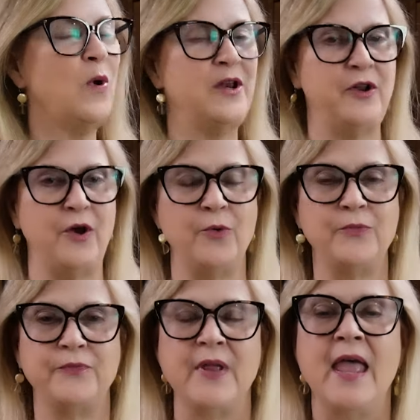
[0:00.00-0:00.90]

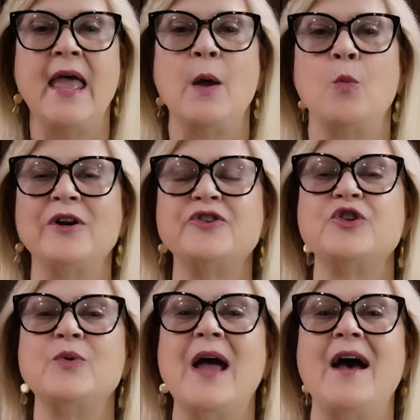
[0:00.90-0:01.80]
window.
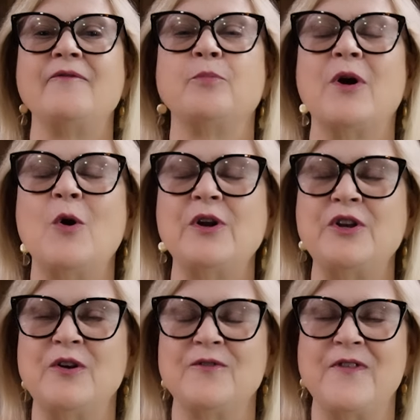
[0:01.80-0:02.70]
Once you have
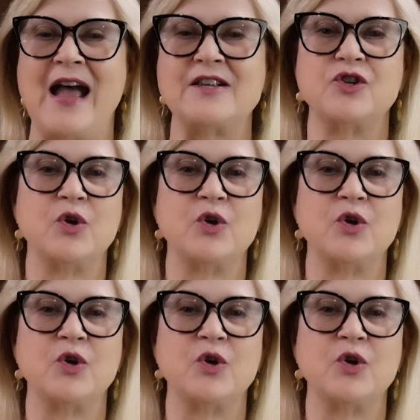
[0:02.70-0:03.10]
broken your fast,